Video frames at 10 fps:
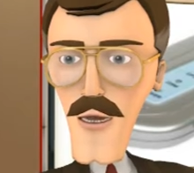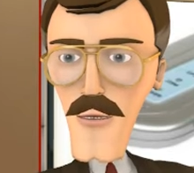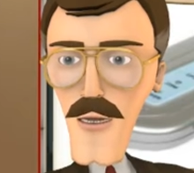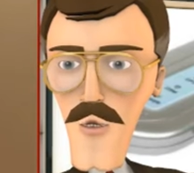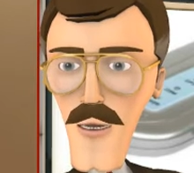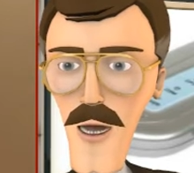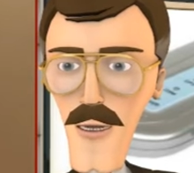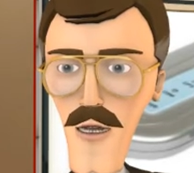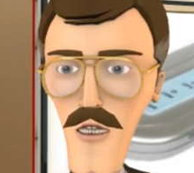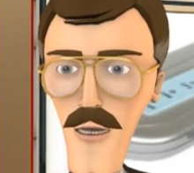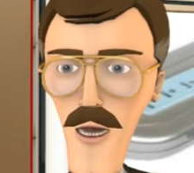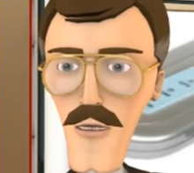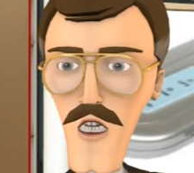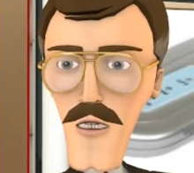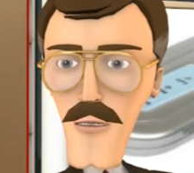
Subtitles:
in the United States,